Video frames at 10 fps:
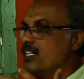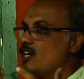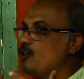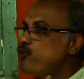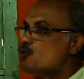
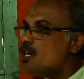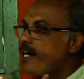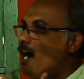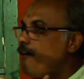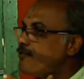around
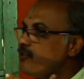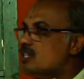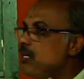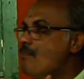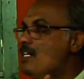2.5 to
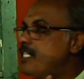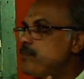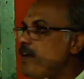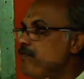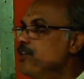3 minutes
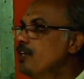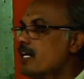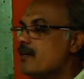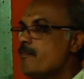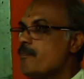per
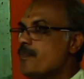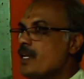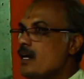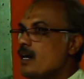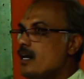viewer,
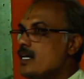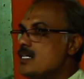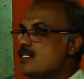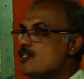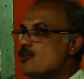okay,
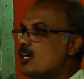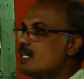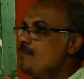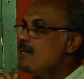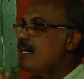is not a mean